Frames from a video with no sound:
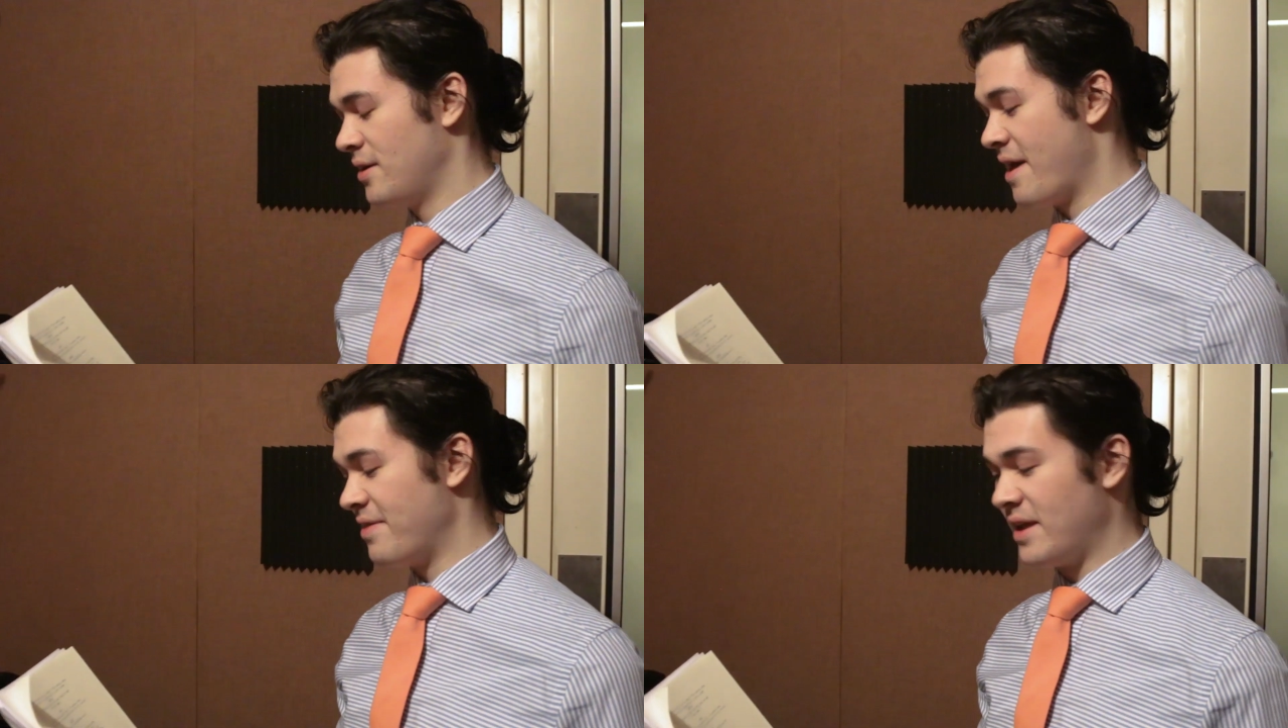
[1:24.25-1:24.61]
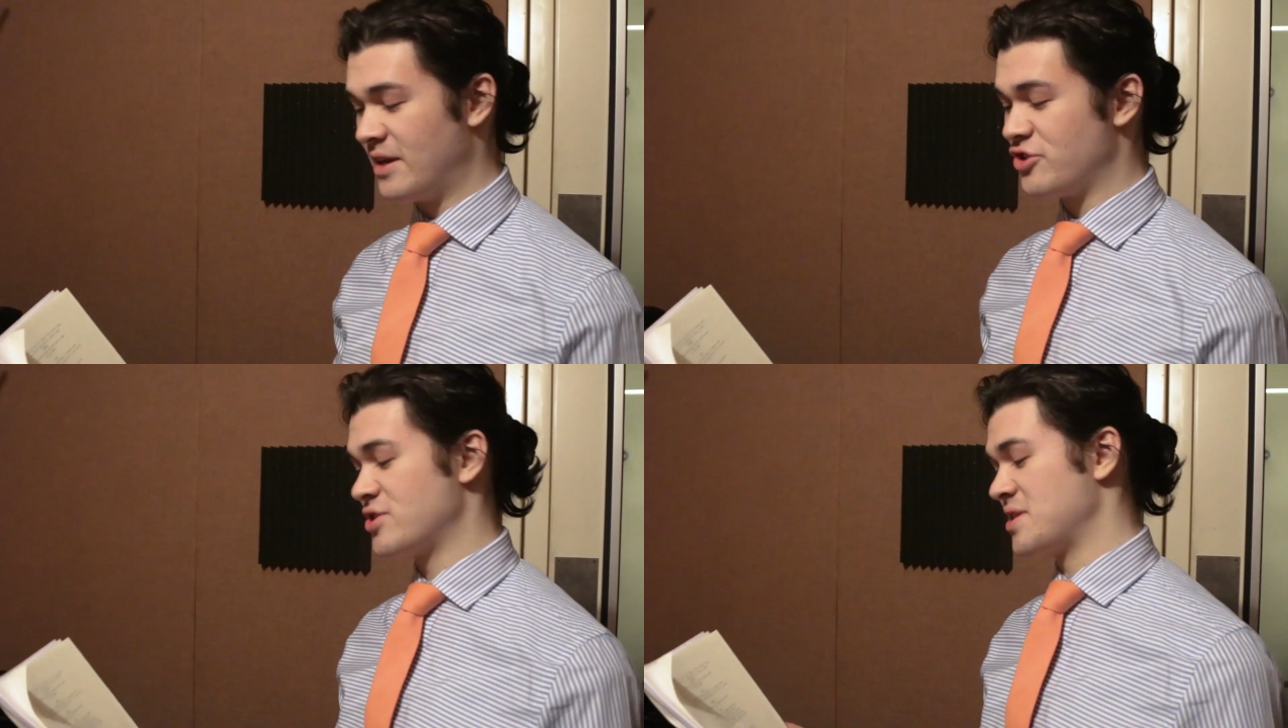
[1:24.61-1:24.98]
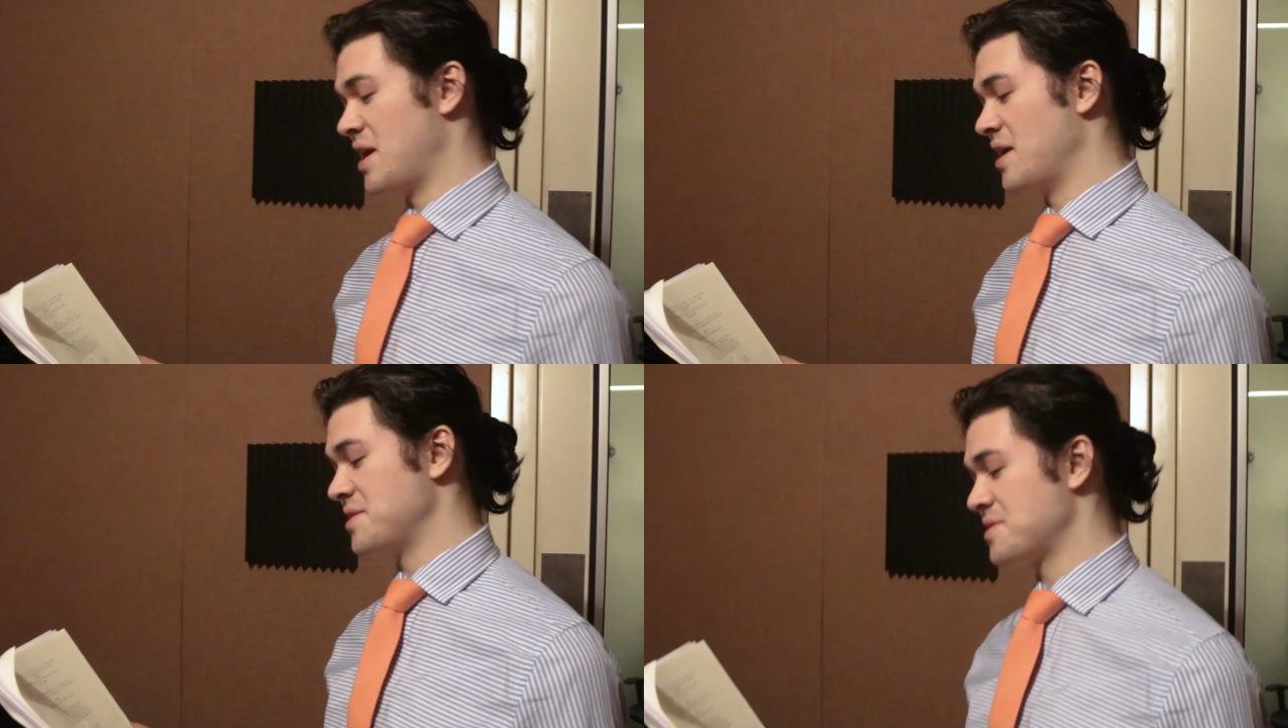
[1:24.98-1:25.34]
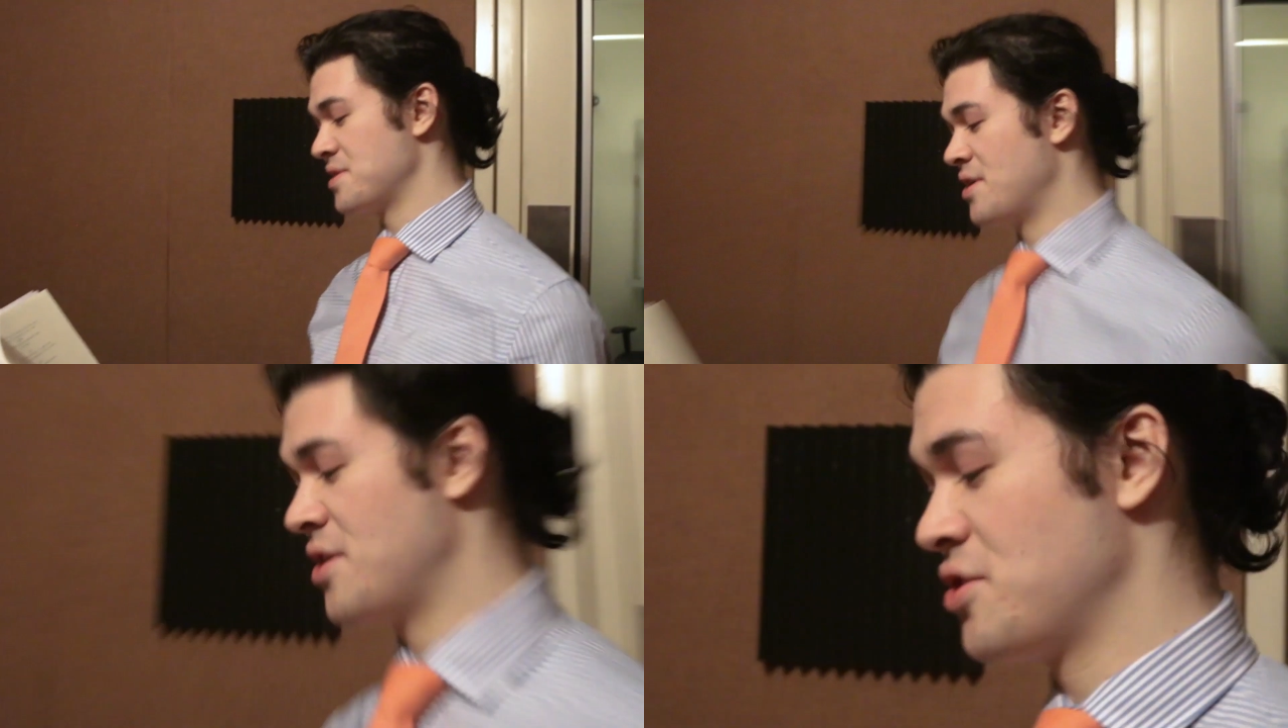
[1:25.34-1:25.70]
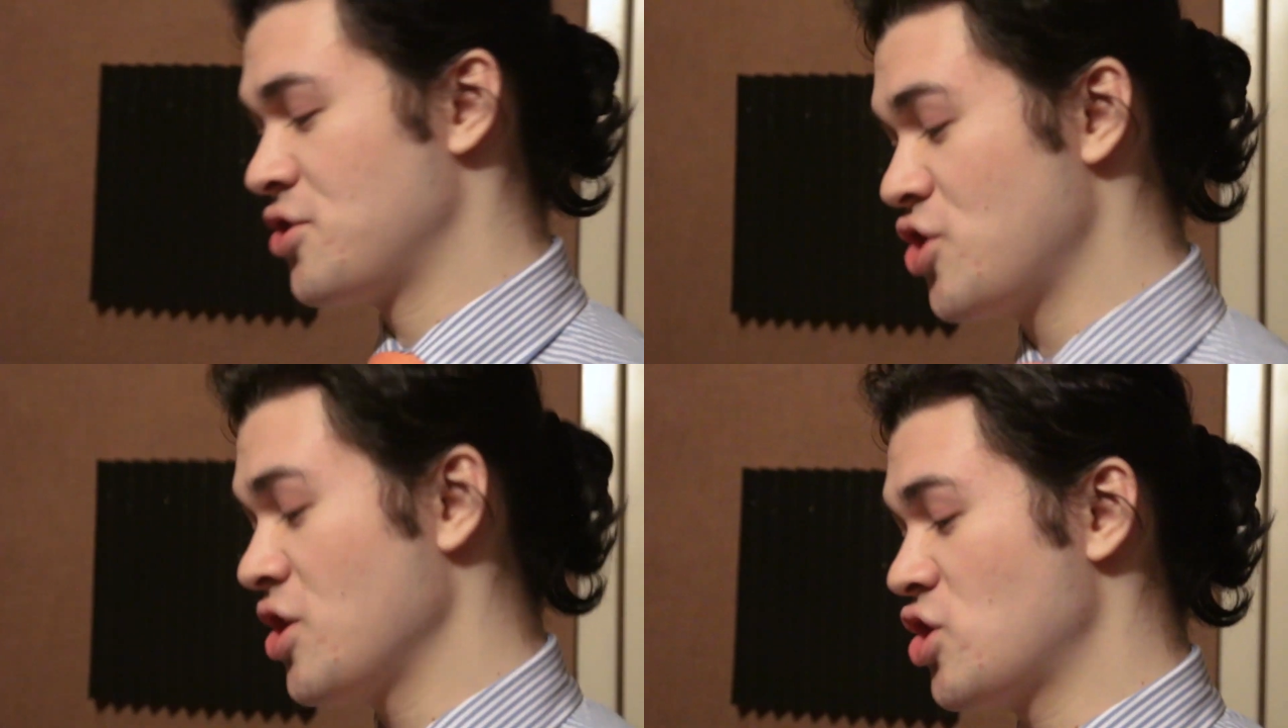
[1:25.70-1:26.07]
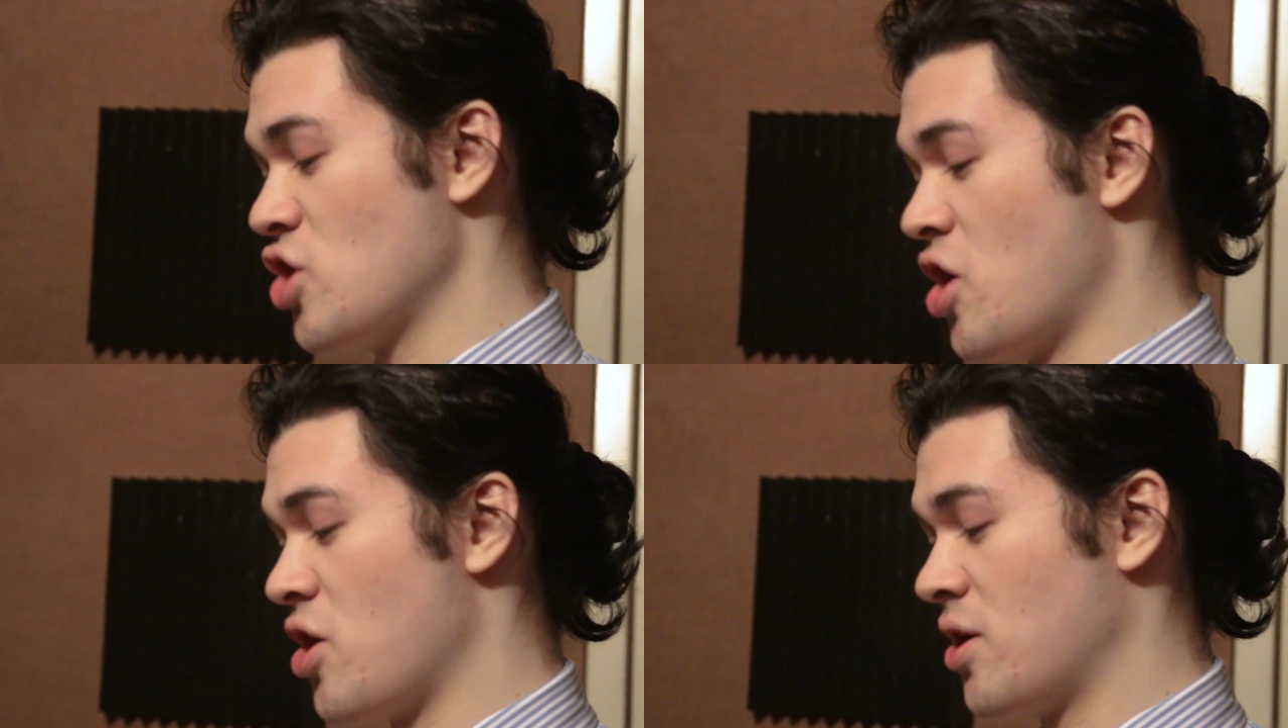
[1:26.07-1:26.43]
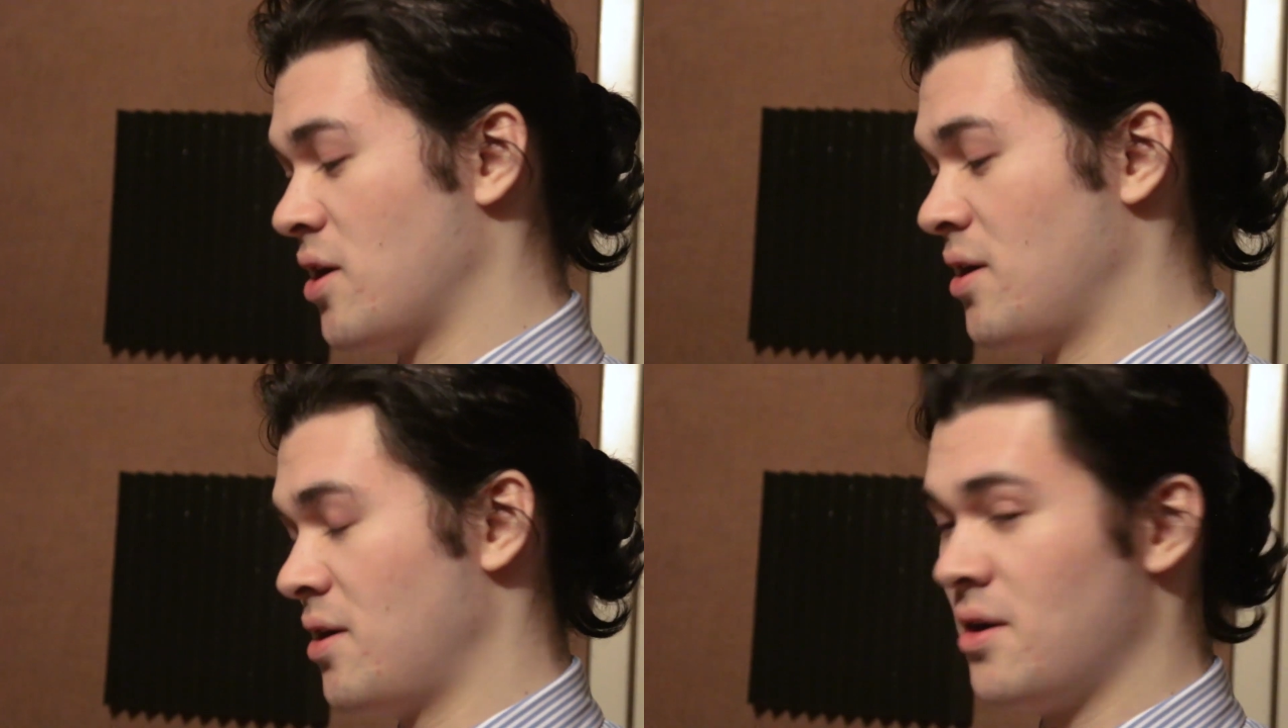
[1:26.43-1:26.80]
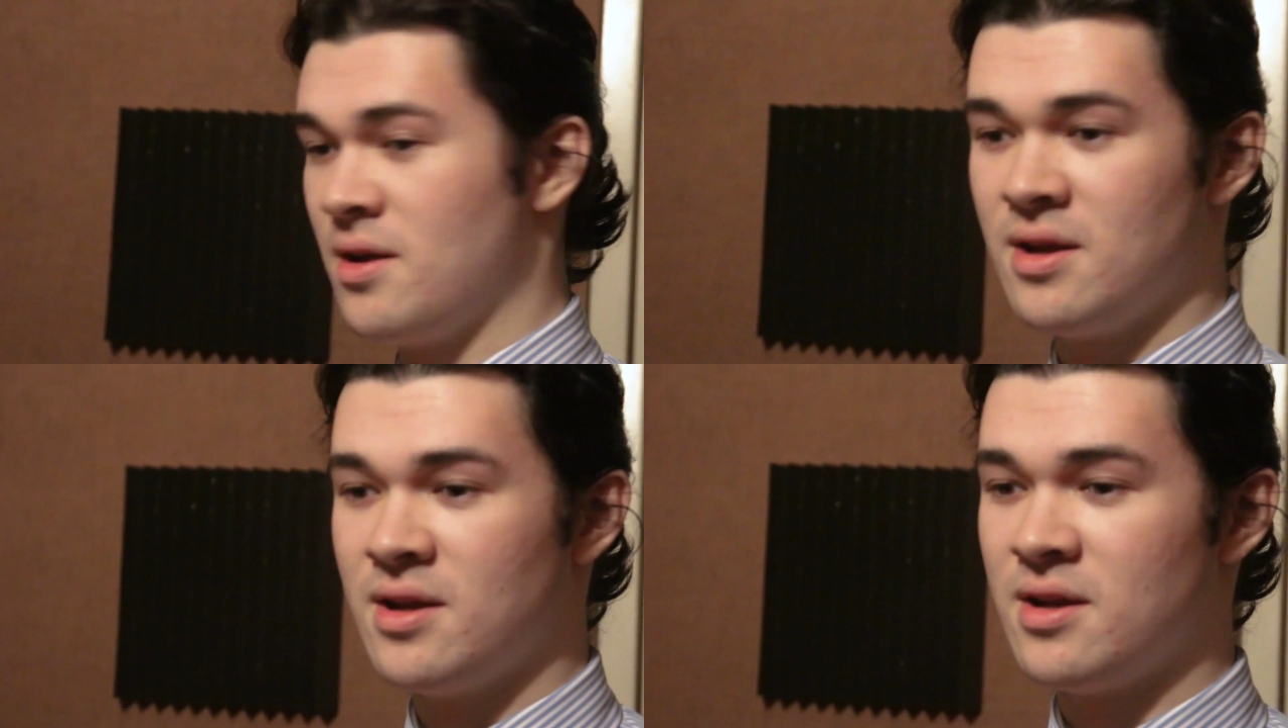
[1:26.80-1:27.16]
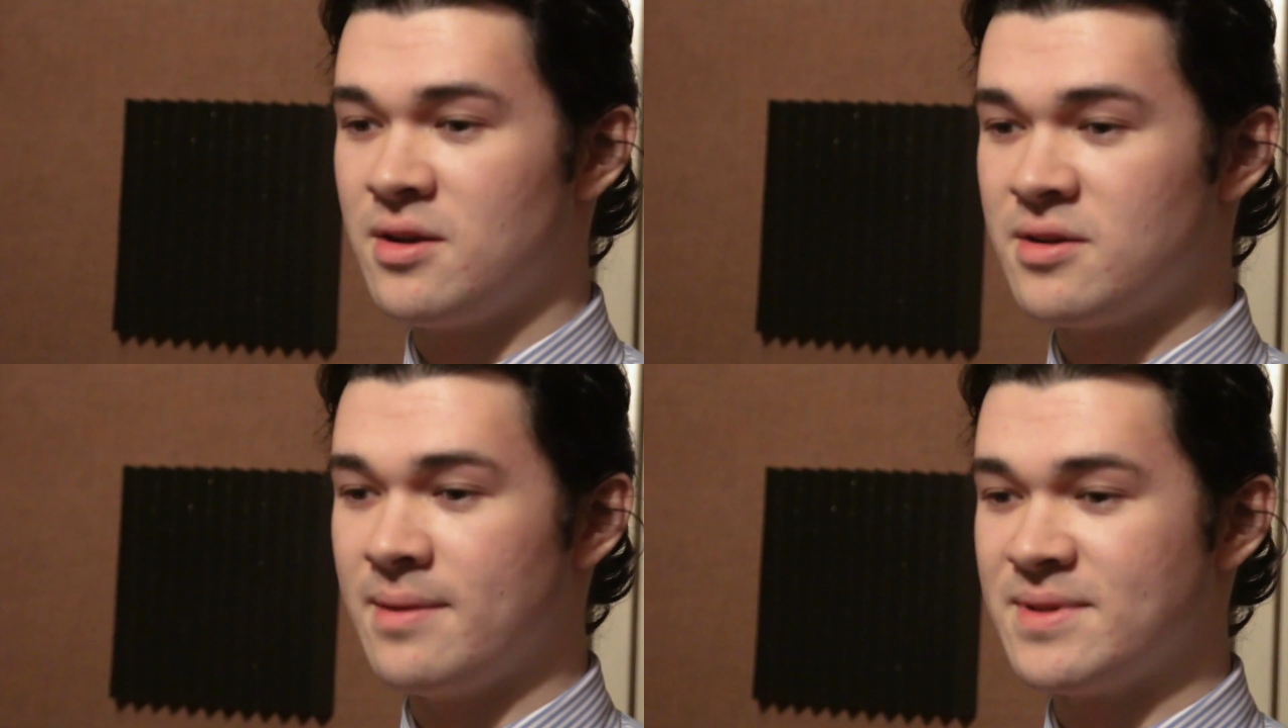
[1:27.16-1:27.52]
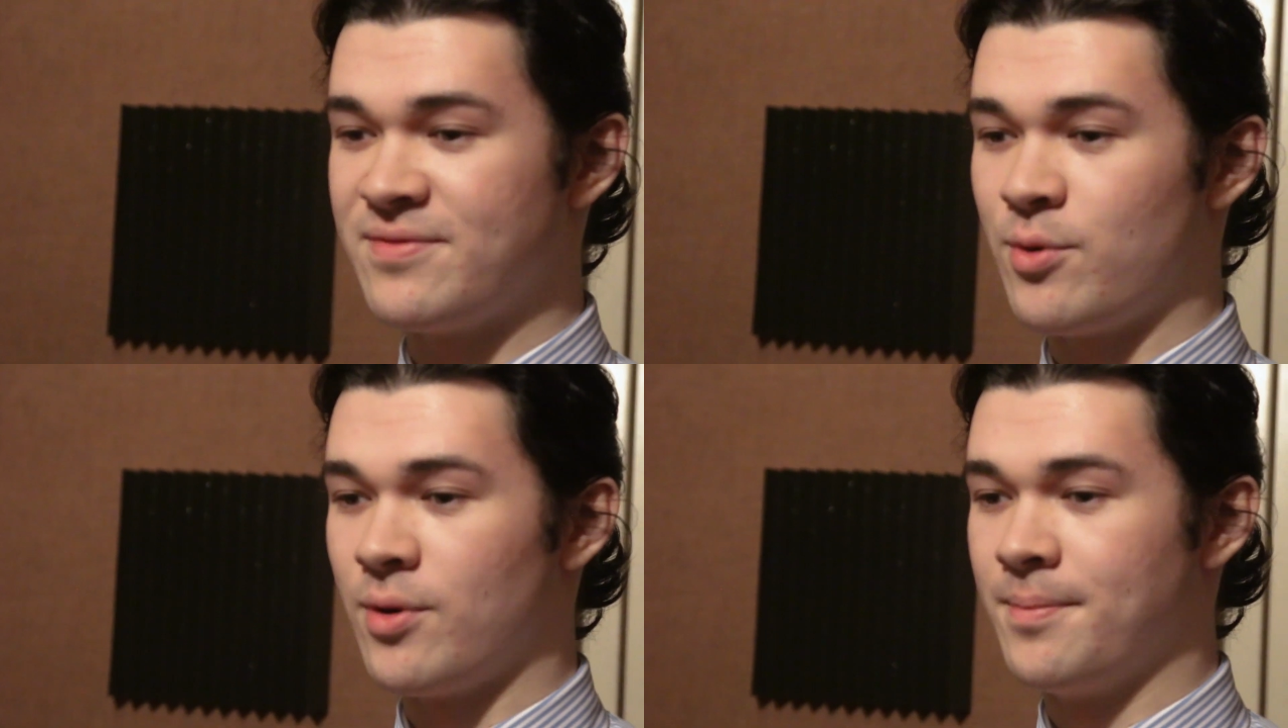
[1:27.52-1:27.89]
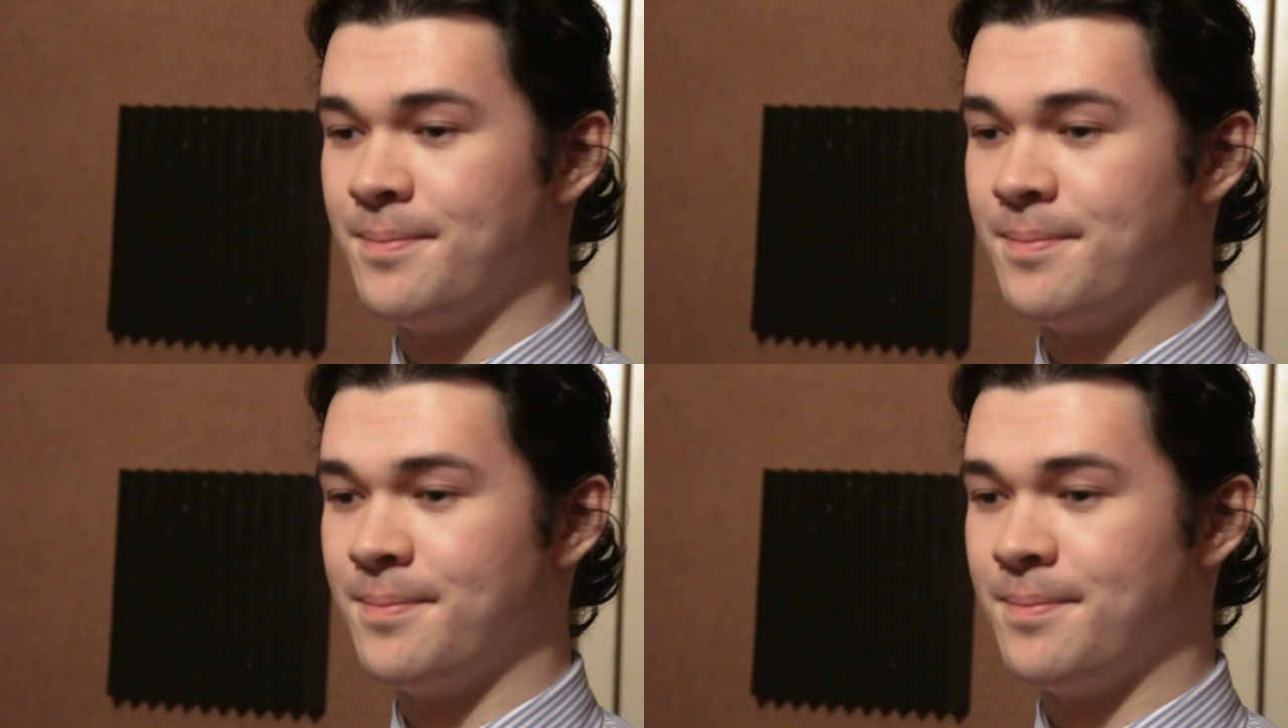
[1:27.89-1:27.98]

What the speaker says: And then it just says Ching Chong times 4.